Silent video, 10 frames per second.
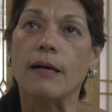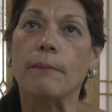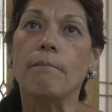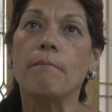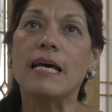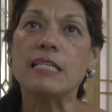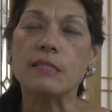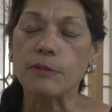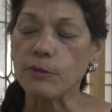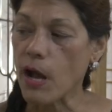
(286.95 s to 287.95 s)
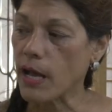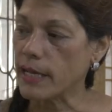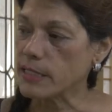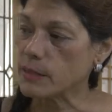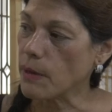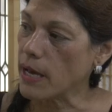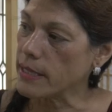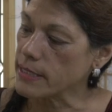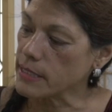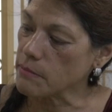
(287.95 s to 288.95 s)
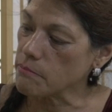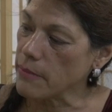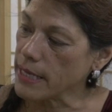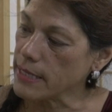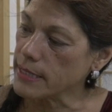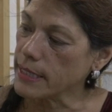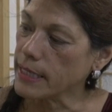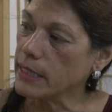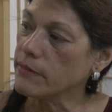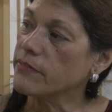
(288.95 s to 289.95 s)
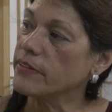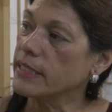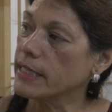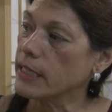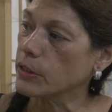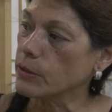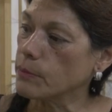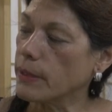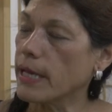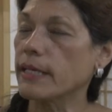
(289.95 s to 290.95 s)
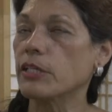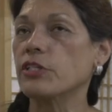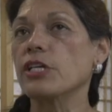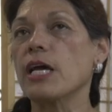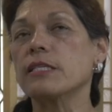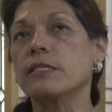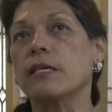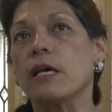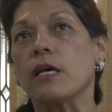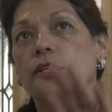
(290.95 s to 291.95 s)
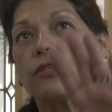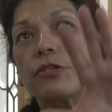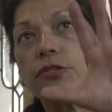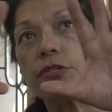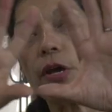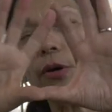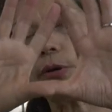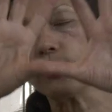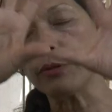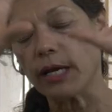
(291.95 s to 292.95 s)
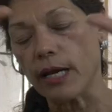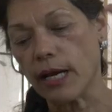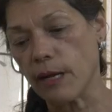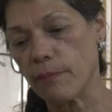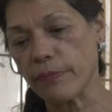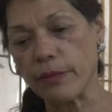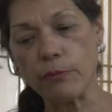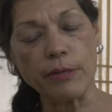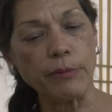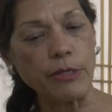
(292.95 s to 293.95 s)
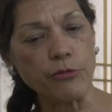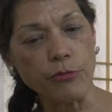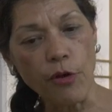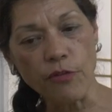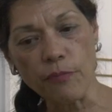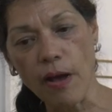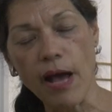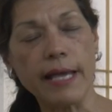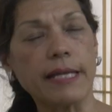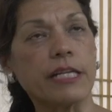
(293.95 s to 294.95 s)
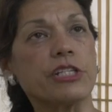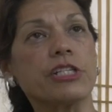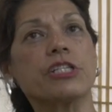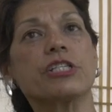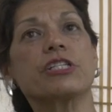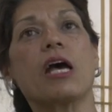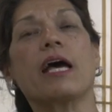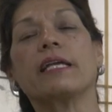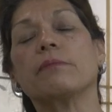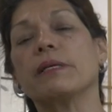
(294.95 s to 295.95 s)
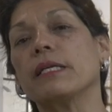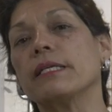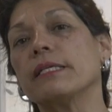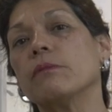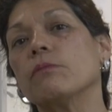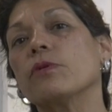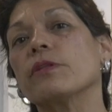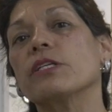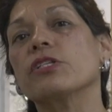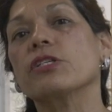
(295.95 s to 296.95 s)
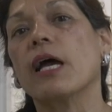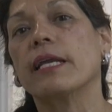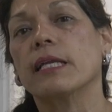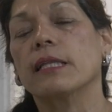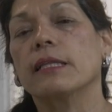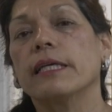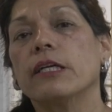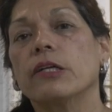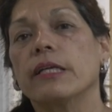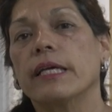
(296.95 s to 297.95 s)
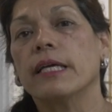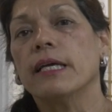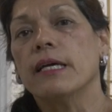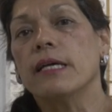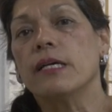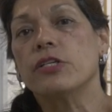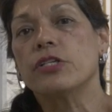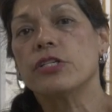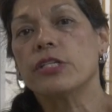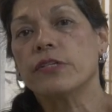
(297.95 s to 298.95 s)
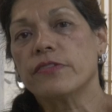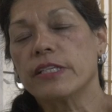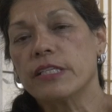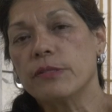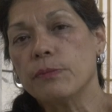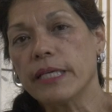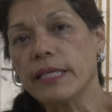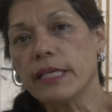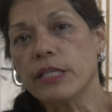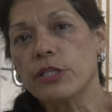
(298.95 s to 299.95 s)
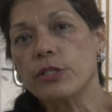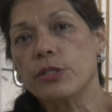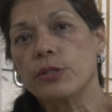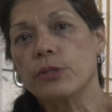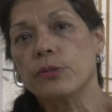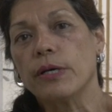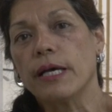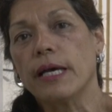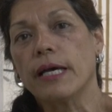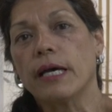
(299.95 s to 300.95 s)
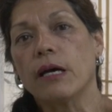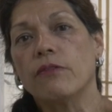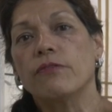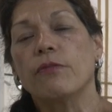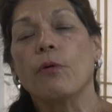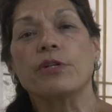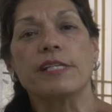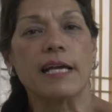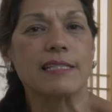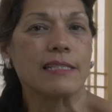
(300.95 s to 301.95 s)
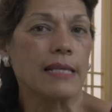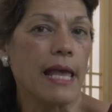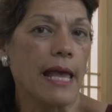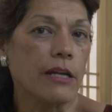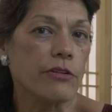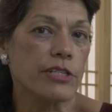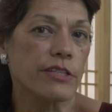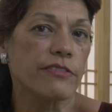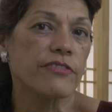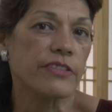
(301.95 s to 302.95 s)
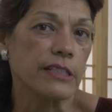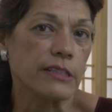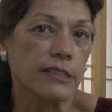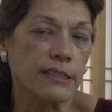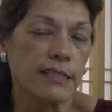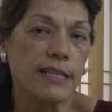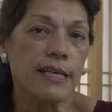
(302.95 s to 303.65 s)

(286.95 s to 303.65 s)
mesmerized by this amazing infinity loop, and it just showed when we drove by, and it just shined, but it did more than shine. It literally shifted me into a vortex, an energy field